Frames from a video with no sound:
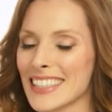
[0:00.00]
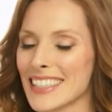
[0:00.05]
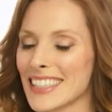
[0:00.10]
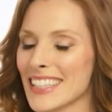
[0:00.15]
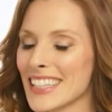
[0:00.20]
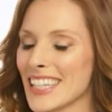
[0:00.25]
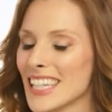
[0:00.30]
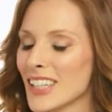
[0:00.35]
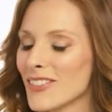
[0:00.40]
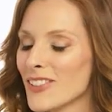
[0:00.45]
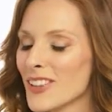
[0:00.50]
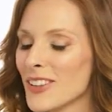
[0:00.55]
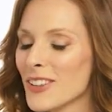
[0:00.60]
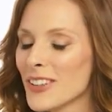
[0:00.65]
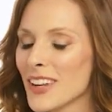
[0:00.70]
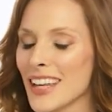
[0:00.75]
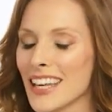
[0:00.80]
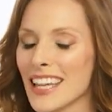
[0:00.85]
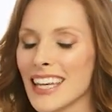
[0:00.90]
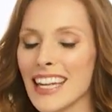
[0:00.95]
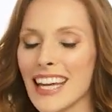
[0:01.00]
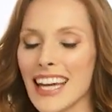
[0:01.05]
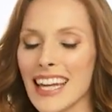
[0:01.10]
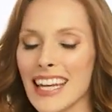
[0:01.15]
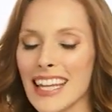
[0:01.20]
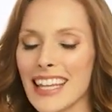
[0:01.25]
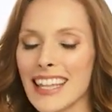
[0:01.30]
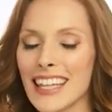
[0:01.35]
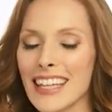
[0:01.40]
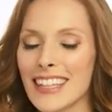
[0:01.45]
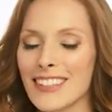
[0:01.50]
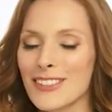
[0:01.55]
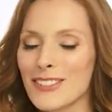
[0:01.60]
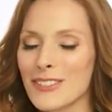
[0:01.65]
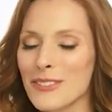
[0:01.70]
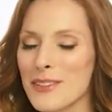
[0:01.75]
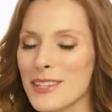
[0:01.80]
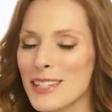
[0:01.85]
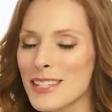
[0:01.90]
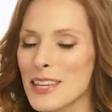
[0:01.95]
And even though you're not eating anything, there's
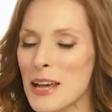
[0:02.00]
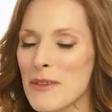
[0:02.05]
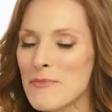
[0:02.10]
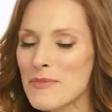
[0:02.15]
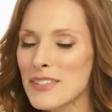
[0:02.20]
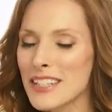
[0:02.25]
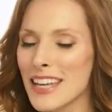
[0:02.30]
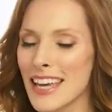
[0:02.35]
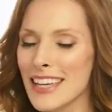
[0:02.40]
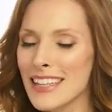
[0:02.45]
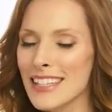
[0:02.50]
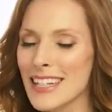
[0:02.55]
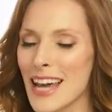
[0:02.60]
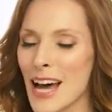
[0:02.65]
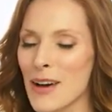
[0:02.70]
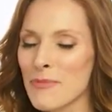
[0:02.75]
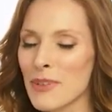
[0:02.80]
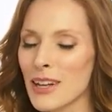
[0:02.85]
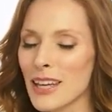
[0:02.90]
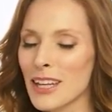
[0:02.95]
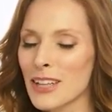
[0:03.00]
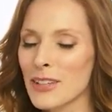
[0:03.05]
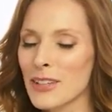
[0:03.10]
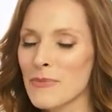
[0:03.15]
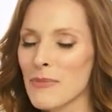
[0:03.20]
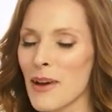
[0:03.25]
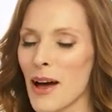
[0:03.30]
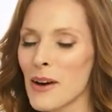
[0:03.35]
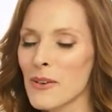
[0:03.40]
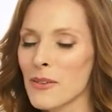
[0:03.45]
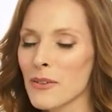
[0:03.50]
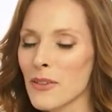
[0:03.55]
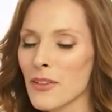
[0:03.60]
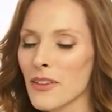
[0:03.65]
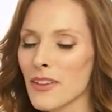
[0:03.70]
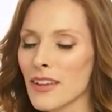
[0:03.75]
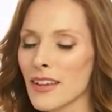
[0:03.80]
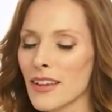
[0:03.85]
always some taste happening in your mouth.